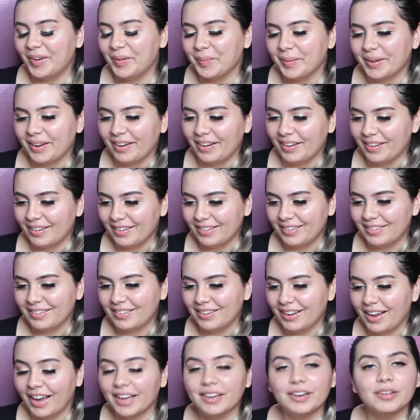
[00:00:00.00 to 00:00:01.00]
Oh my God.
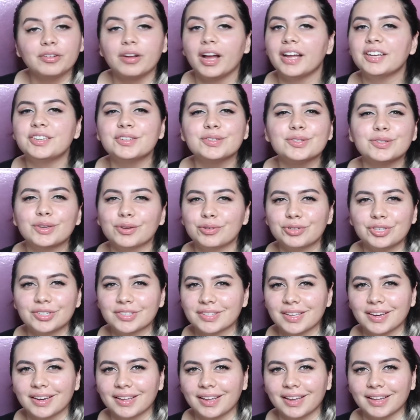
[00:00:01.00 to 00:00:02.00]
I just know
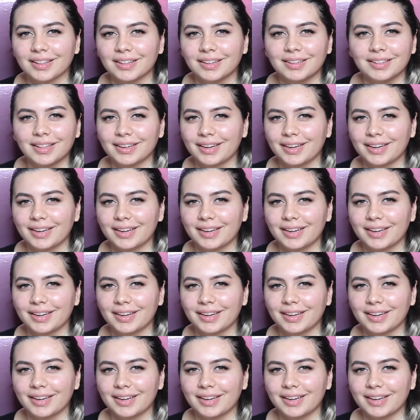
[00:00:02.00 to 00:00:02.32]
she's gonna kill it.